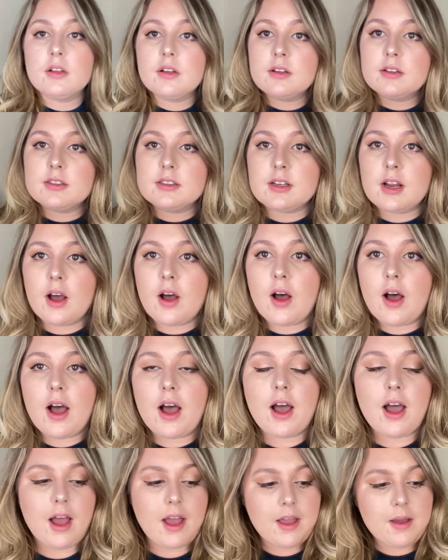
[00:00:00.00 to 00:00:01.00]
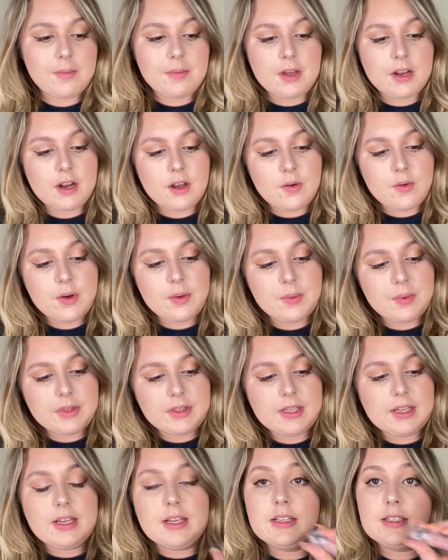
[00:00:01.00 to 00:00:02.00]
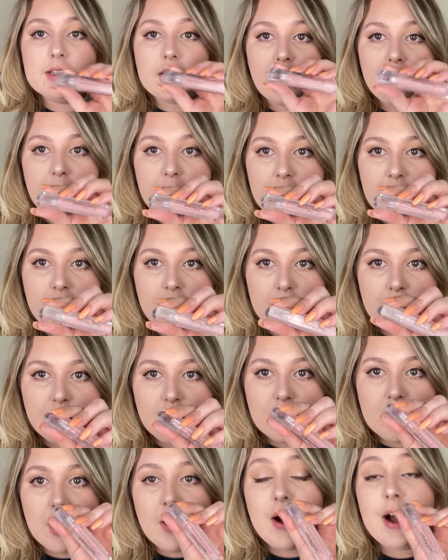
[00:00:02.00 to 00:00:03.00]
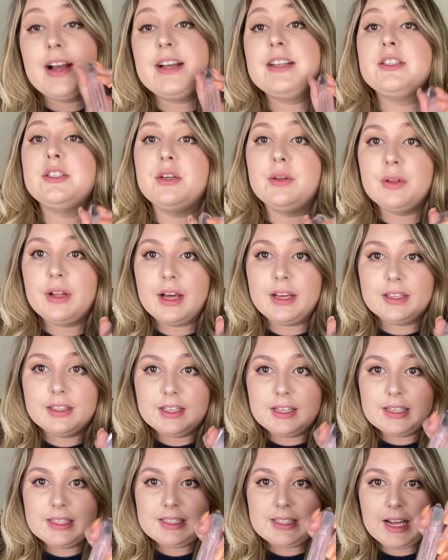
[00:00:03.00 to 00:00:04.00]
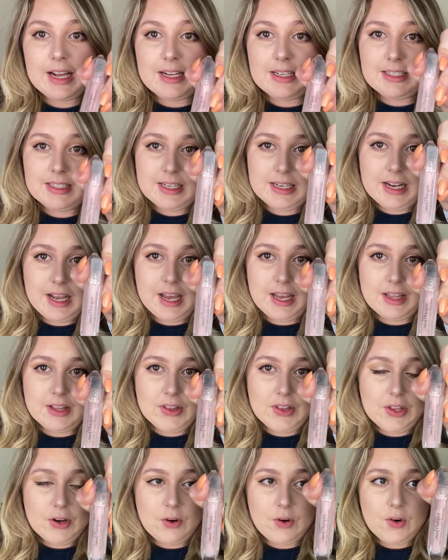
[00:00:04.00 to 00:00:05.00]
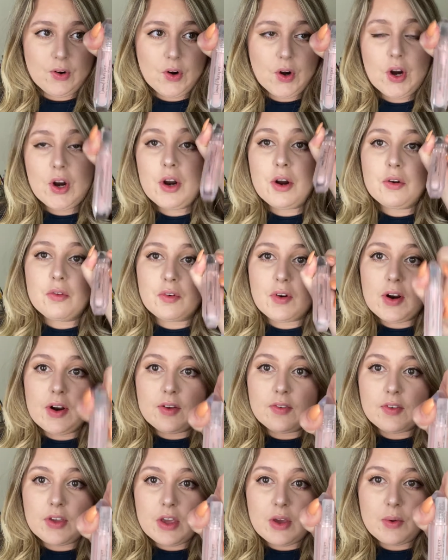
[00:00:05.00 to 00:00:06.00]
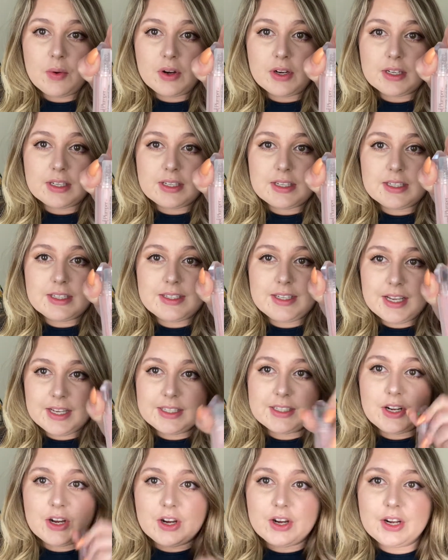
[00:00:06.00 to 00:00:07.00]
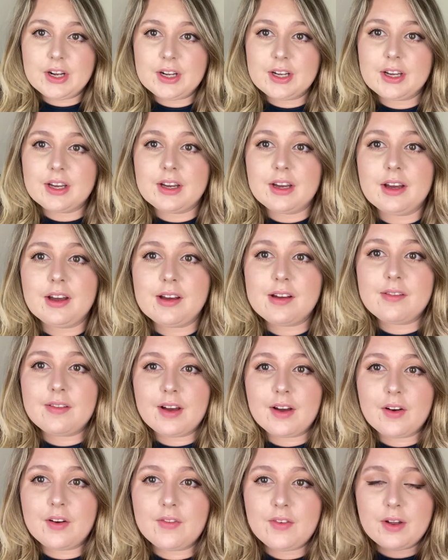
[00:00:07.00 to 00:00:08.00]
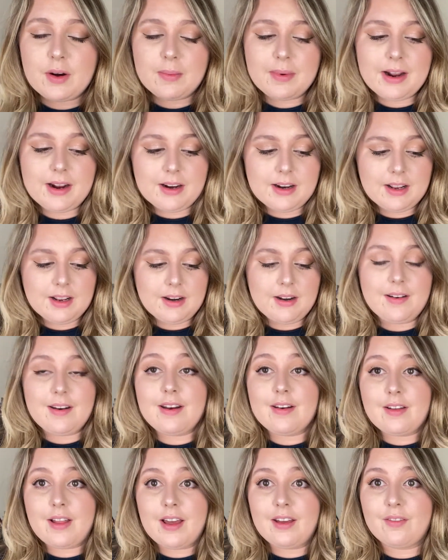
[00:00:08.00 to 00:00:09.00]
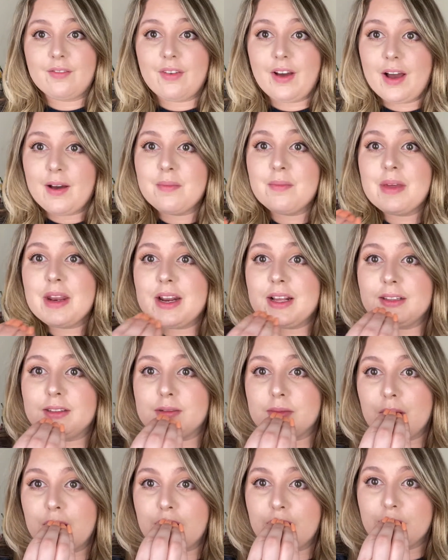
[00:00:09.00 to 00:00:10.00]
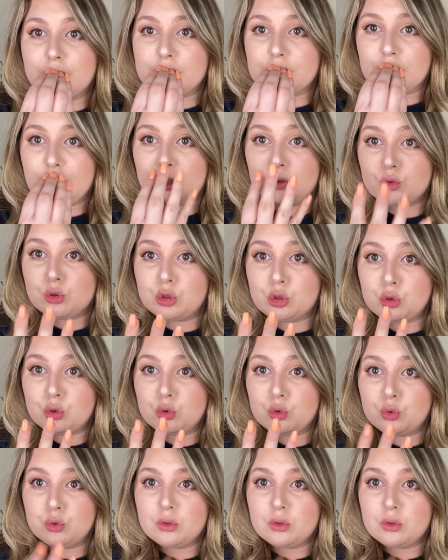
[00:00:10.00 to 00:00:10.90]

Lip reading: So now I am gonna go in with the Diamond Plumper. Now I do like this. I did a little review on TikTok of how I felt about it. In like 5 minutes, my lips are like, whoosh.